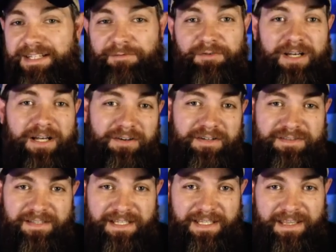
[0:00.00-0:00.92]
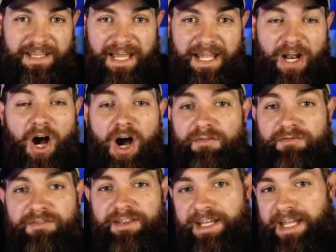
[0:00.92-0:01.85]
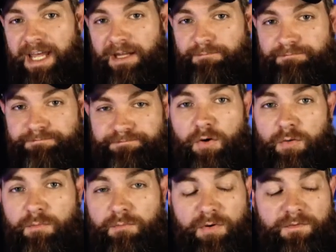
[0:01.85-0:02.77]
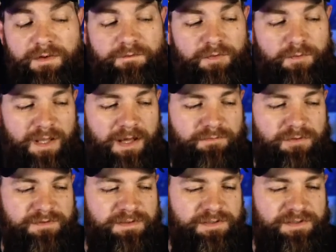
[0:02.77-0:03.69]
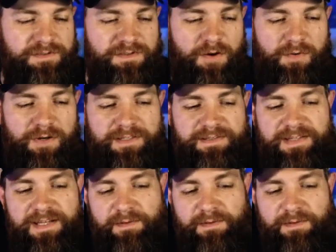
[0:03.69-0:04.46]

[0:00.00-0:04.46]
different areas like that of the game. So moving from levels, let's just go into